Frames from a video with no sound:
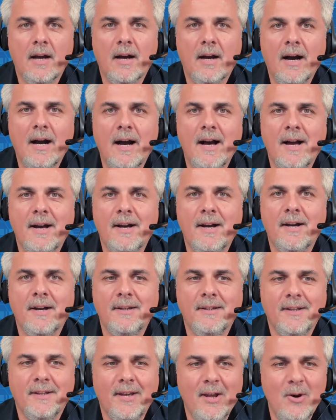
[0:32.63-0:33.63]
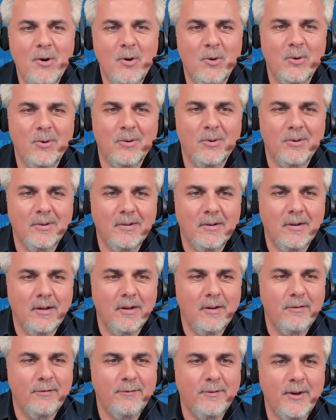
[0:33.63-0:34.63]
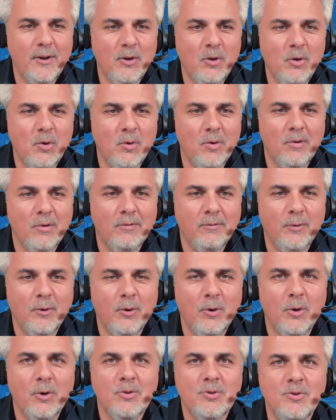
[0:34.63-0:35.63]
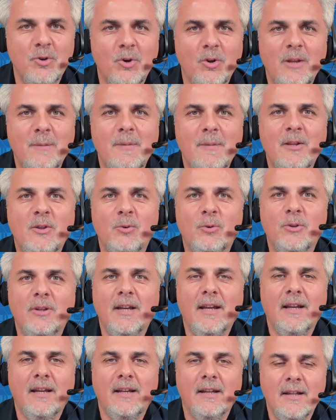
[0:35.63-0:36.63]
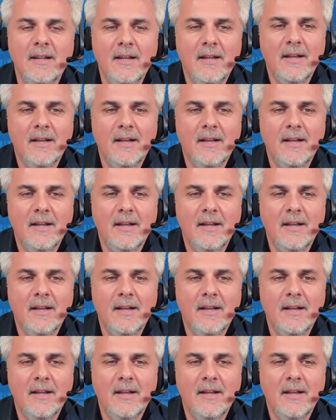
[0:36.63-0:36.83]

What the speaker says: Hi, hello. Thank you for joining me today.